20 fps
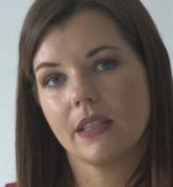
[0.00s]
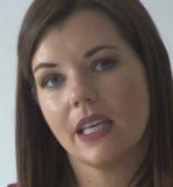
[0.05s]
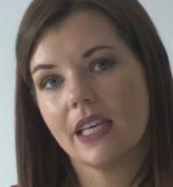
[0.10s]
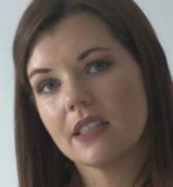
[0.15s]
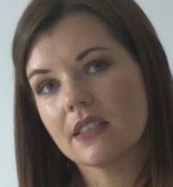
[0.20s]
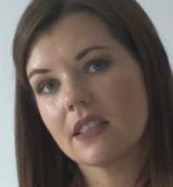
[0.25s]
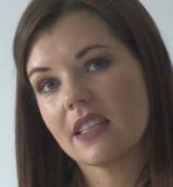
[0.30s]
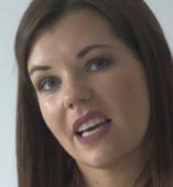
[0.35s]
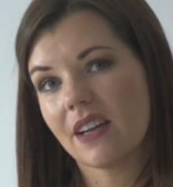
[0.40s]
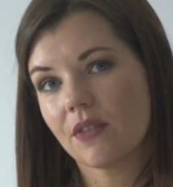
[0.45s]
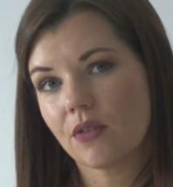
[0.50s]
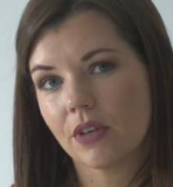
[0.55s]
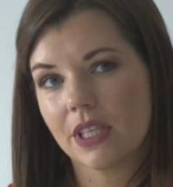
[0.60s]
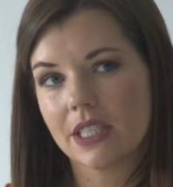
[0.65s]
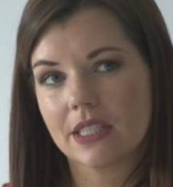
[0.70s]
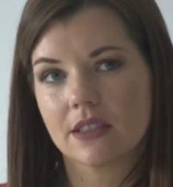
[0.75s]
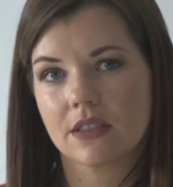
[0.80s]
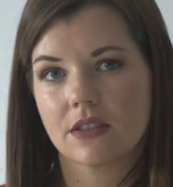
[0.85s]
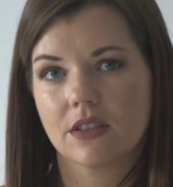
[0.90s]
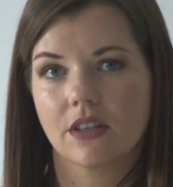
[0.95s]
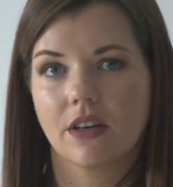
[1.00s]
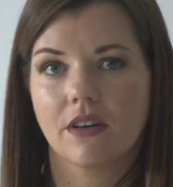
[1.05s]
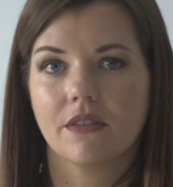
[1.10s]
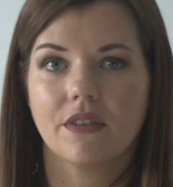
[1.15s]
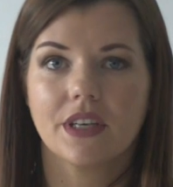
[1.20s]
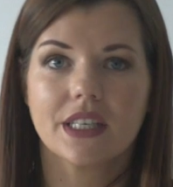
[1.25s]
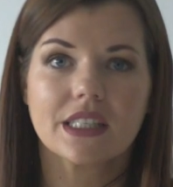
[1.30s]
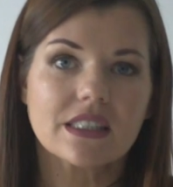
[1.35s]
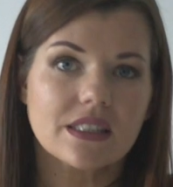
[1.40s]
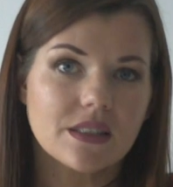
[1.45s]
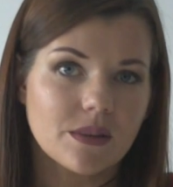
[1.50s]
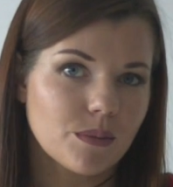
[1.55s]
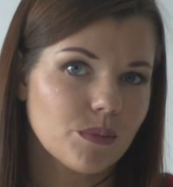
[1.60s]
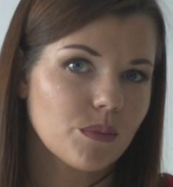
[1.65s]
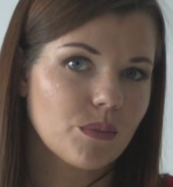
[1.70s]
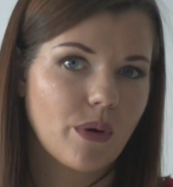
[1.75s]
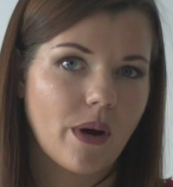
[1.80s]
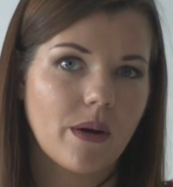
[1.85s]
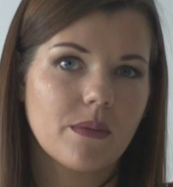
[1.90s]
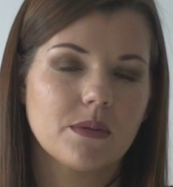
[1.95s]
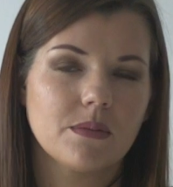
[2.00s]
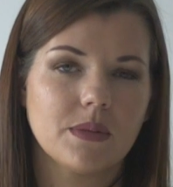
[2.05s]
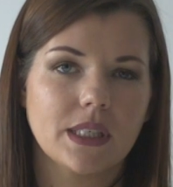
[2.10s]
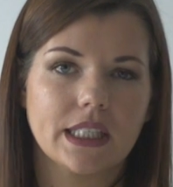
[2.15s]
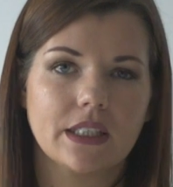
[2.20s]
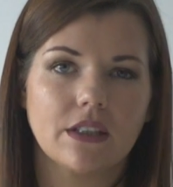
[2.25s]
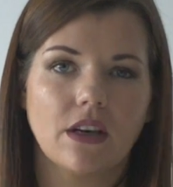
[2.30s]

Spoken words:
Is that reason to convict him? Probably